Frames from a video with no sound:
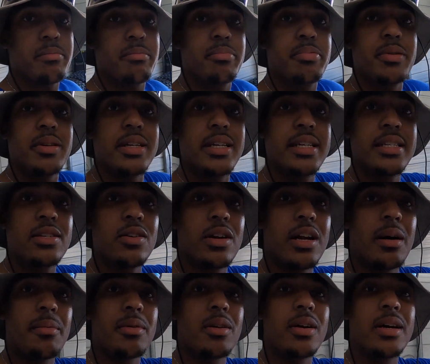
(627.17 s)
please go
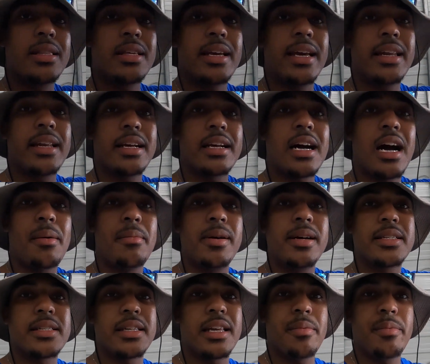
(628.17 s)
down below, hit in the
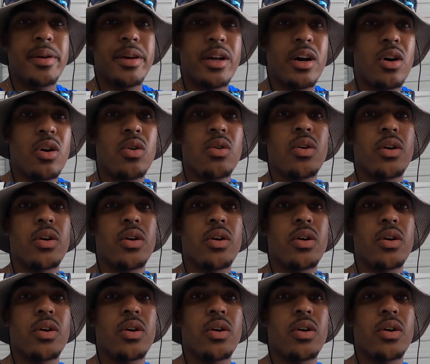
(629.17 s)
comments, let me know,